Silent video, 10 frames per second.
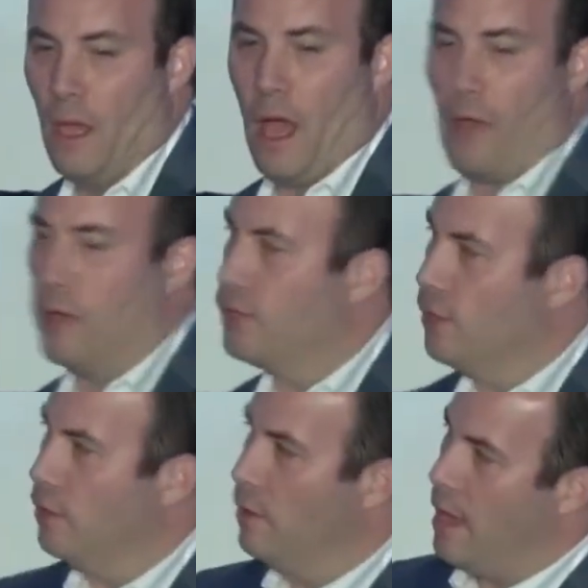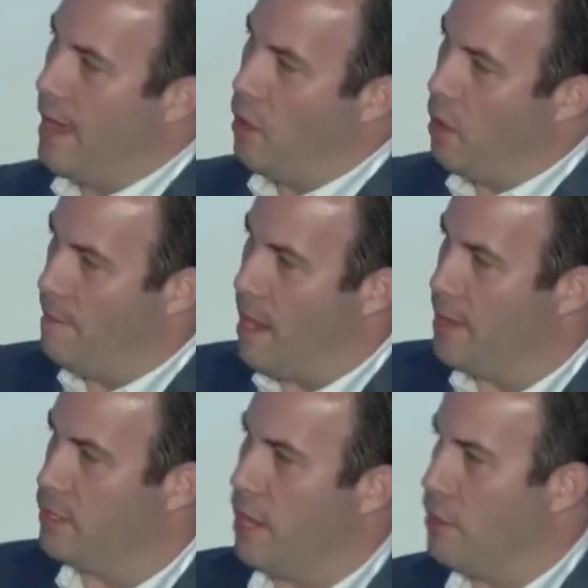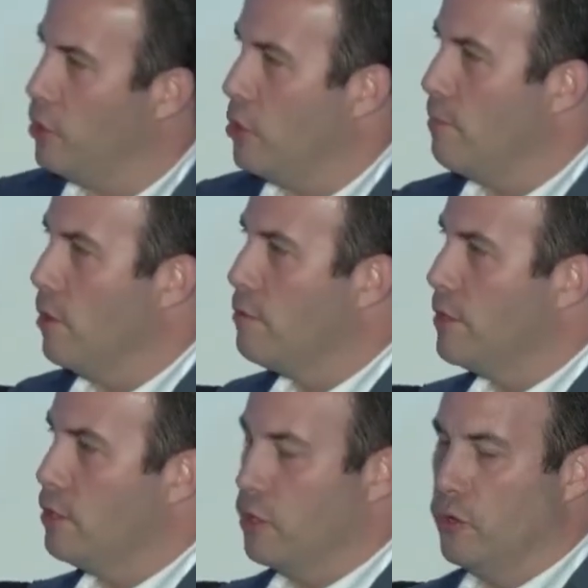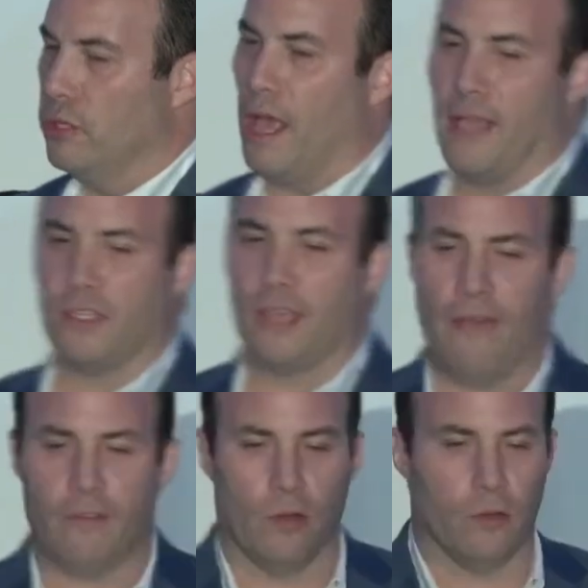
I also, and my entire charter brokerage, utilizes Avinode.